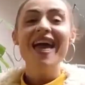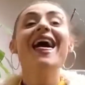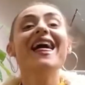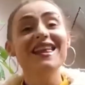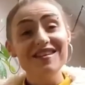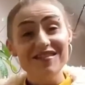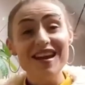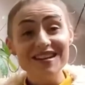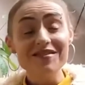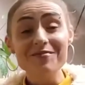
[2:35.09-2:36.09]
An
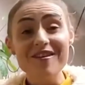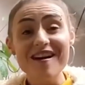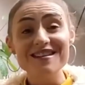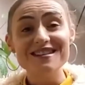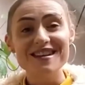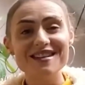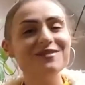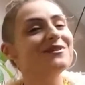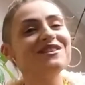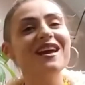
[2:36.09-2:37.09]
effective process
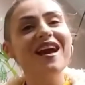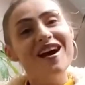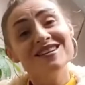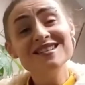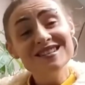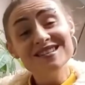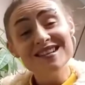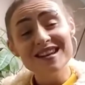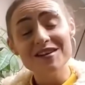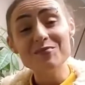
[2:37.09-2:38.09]
which I
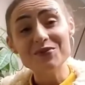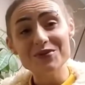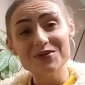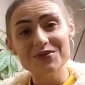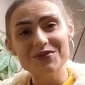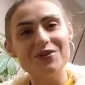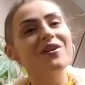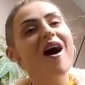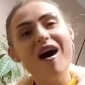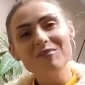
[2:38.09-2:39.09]
constantly improve for
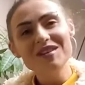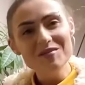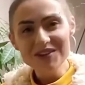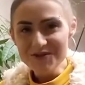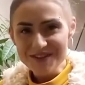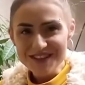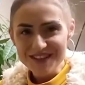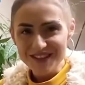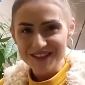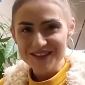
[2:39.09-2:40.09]
optimal
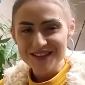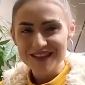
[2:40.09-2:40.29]
results